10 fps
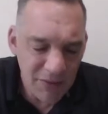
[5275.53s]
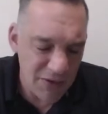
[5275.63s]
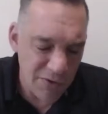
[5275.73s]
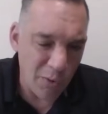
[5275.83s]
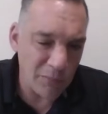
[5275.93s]

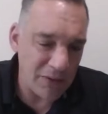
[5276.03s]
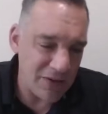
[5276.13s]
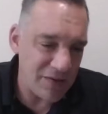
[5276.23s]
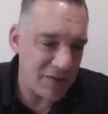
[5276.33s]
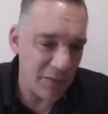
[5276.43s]
And normally
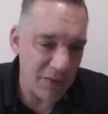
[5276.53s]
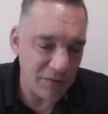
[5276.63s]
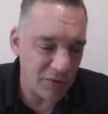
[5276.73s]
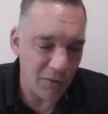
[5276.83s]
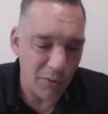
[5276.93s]
these
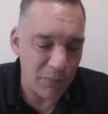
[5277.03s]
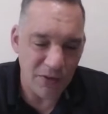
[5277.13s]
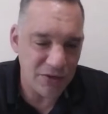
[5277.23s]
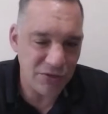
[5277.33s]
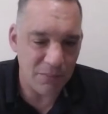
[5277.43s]
hearings are
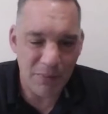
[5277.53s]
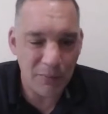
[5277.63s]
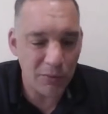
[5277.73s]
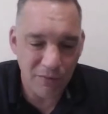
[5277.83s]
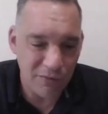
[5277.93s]
open and shut.
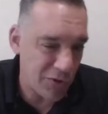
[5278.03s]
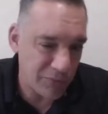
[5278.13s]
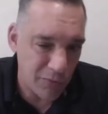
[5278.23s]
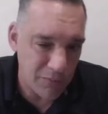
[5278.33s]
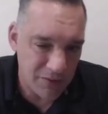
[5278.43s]
People don't even show
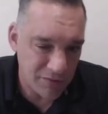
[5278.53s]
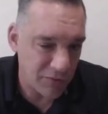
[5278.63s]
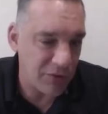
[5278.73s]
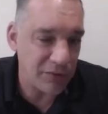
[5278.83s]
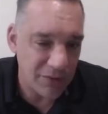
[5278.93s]
up to them because
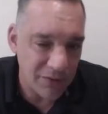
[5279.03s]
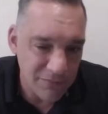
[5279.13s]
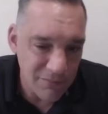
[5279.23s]
they're guilty.